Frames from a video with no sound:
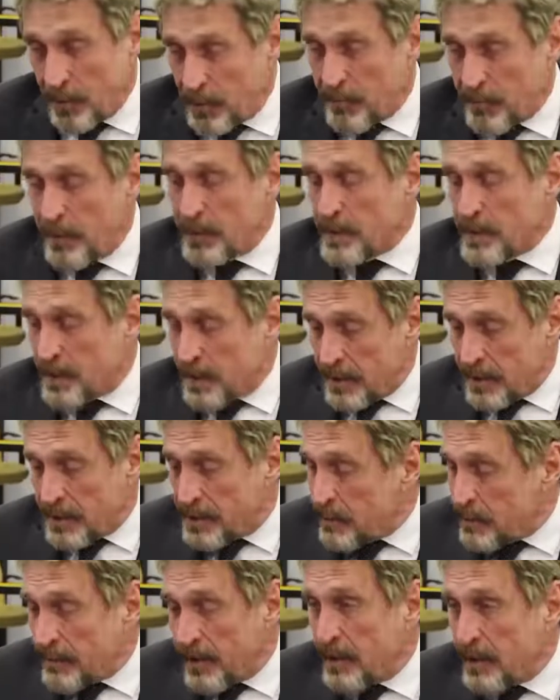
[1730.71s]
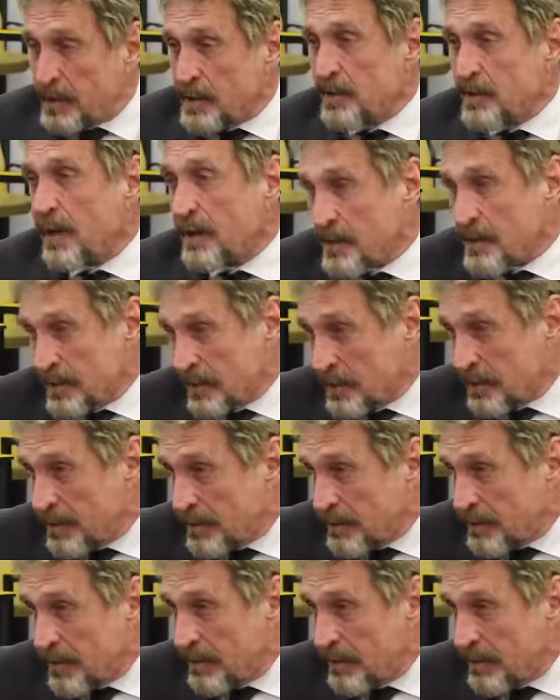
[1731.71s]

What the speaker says: universities are very structured,